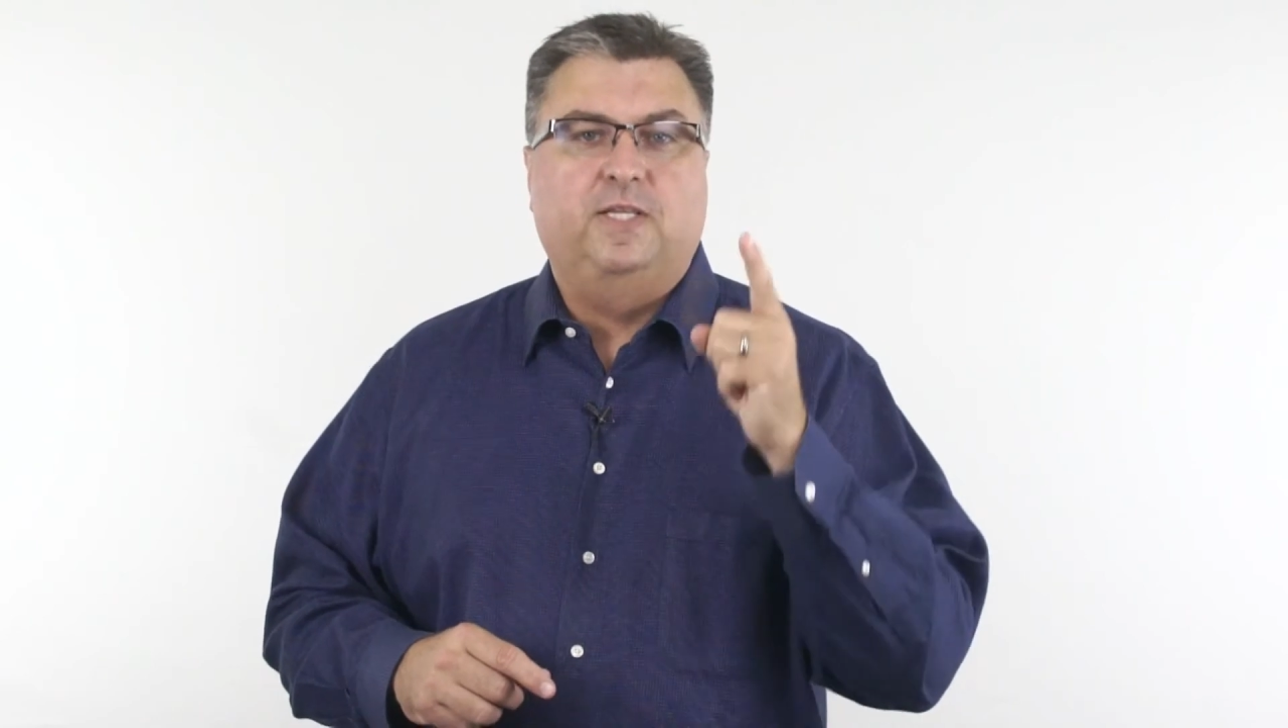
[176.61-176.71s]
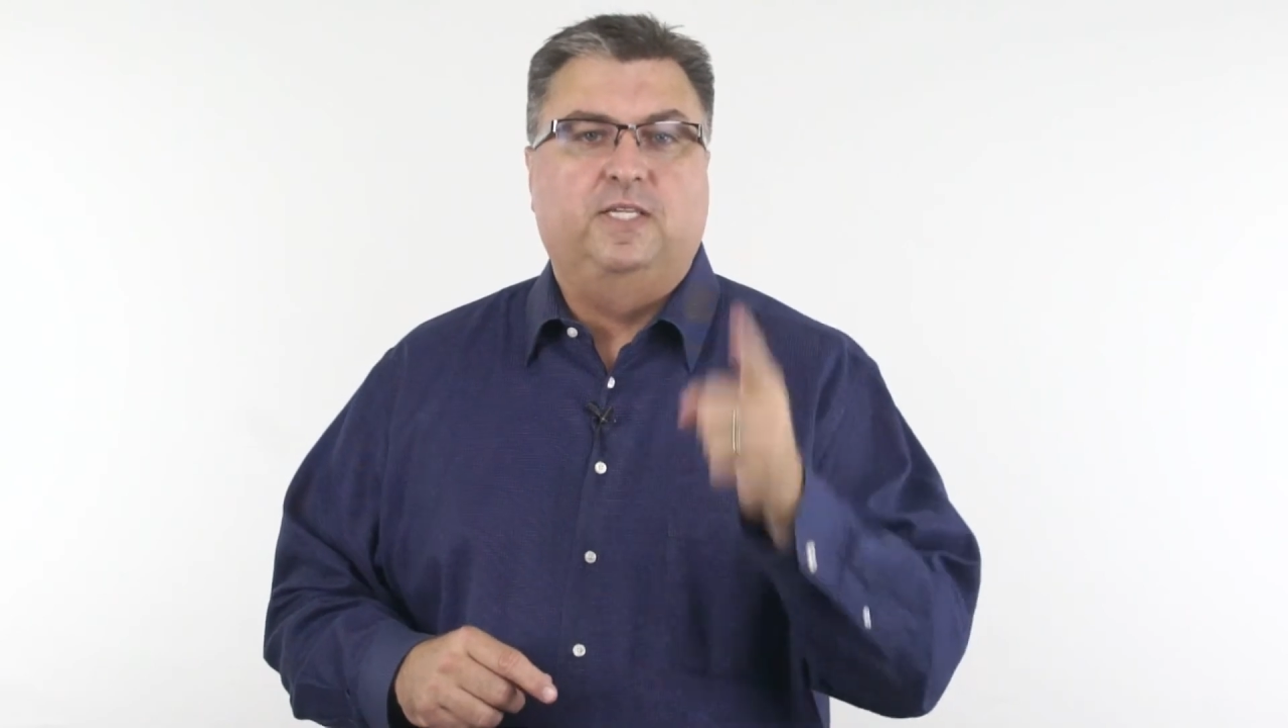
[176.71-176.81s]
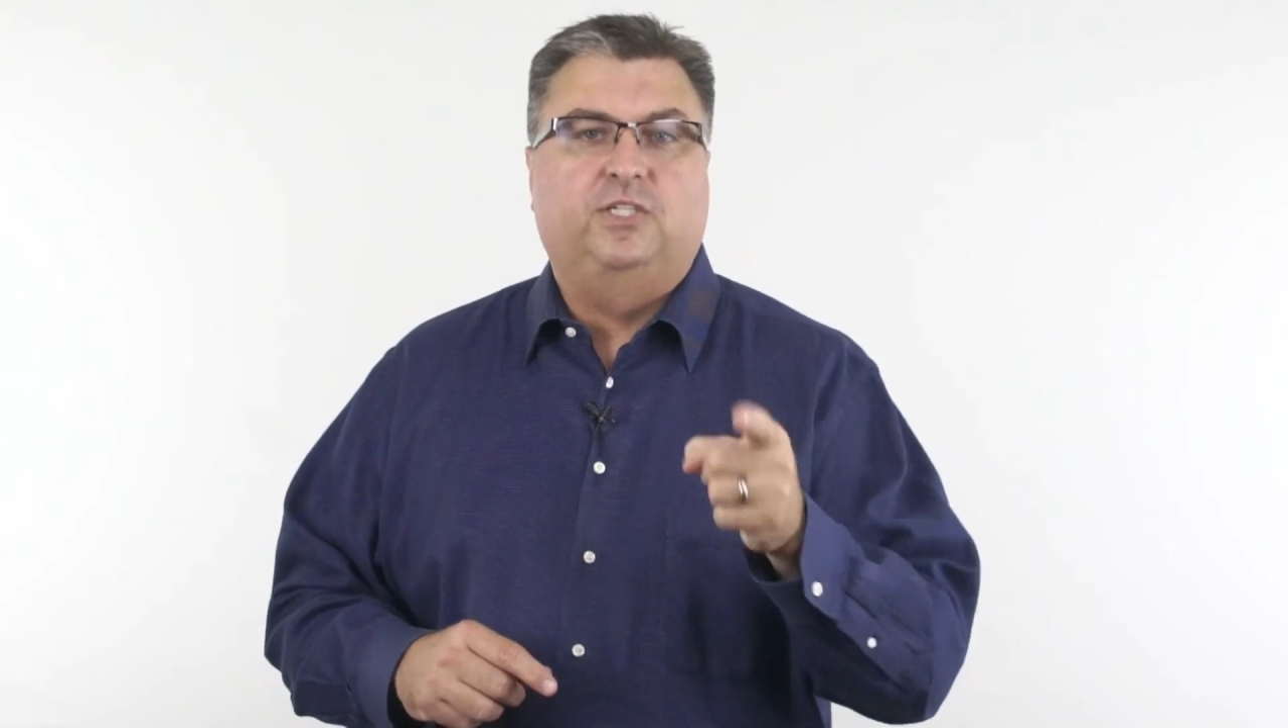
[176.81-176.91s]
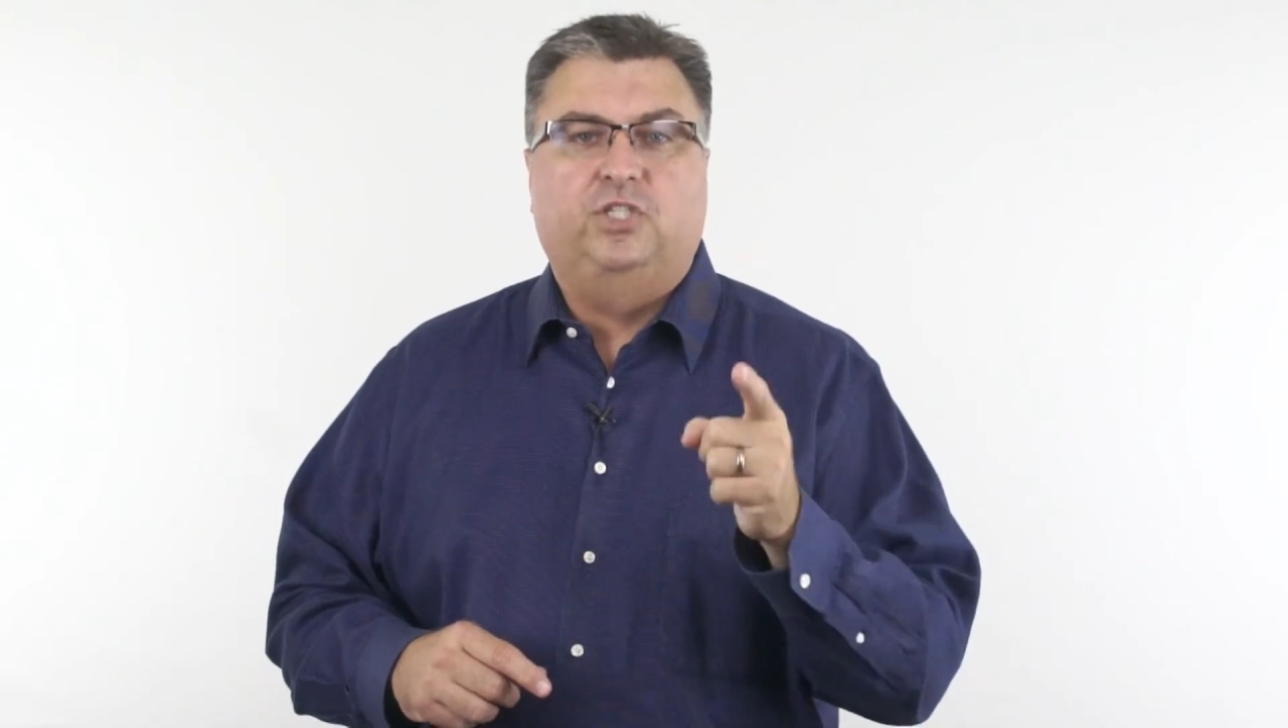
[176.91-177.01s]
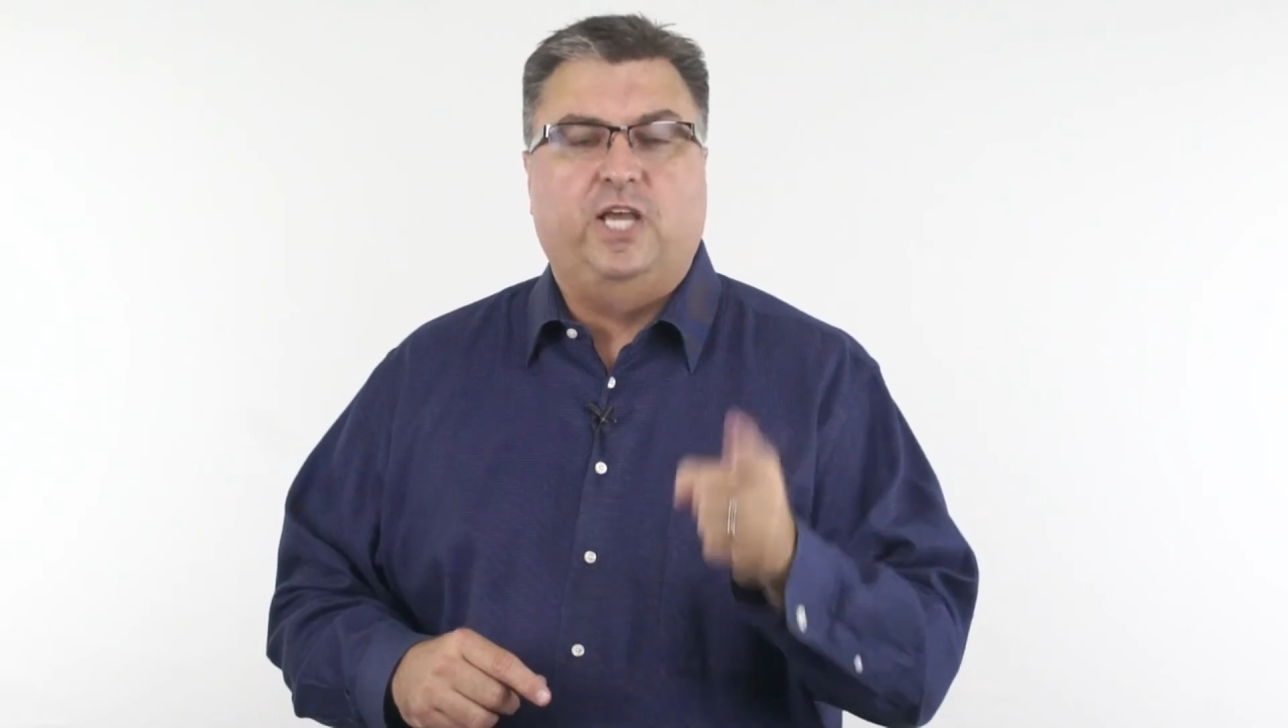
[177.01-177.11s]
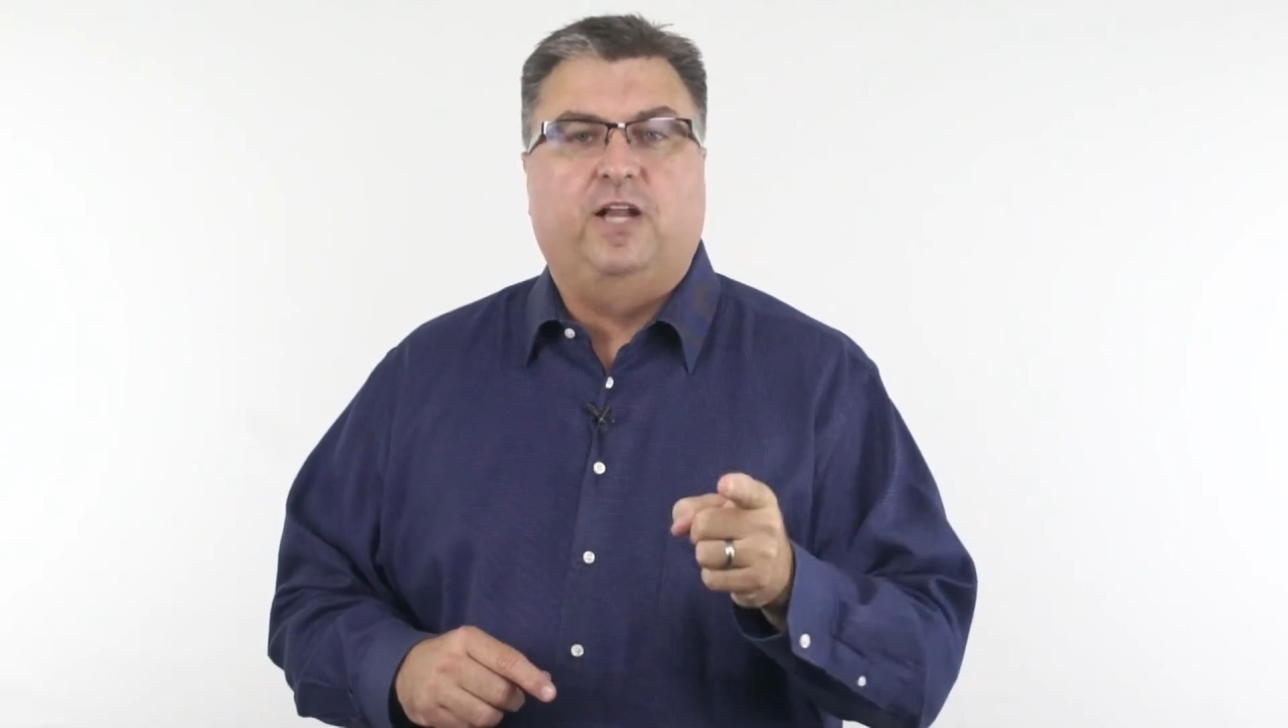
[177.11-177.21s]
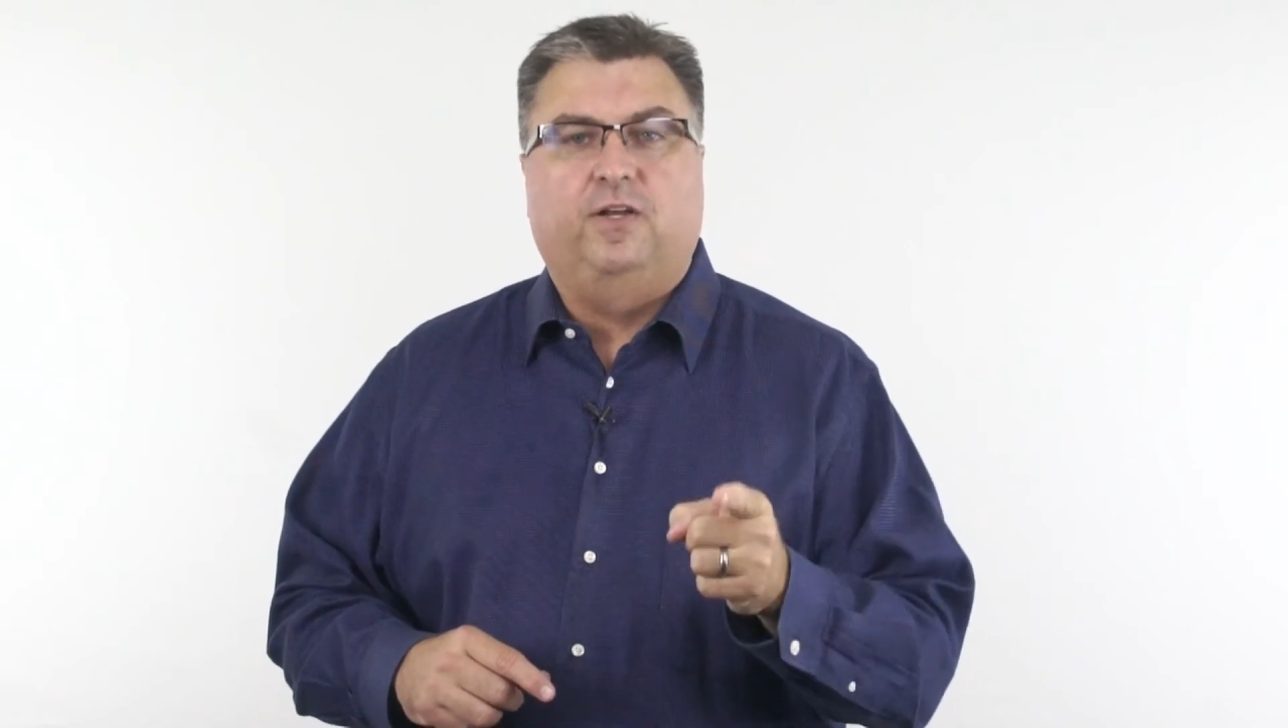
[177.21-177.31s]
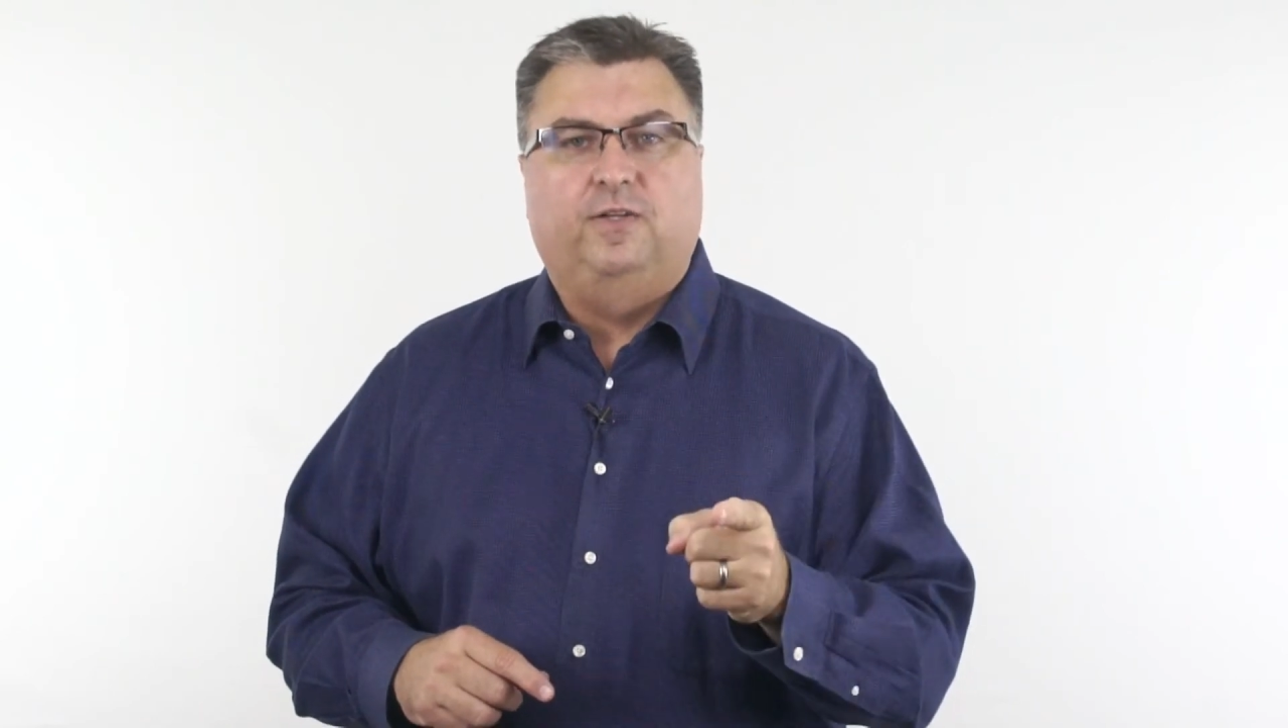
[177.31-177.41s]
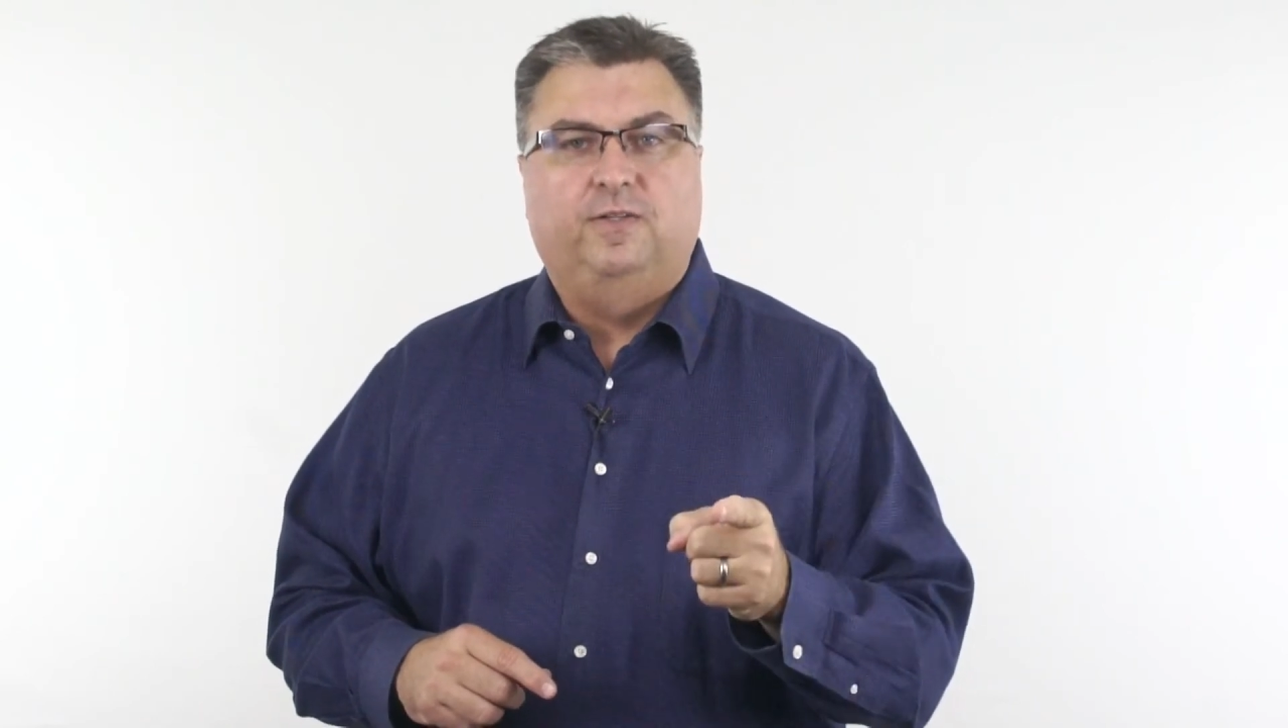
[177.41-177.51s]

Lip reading: to this channel?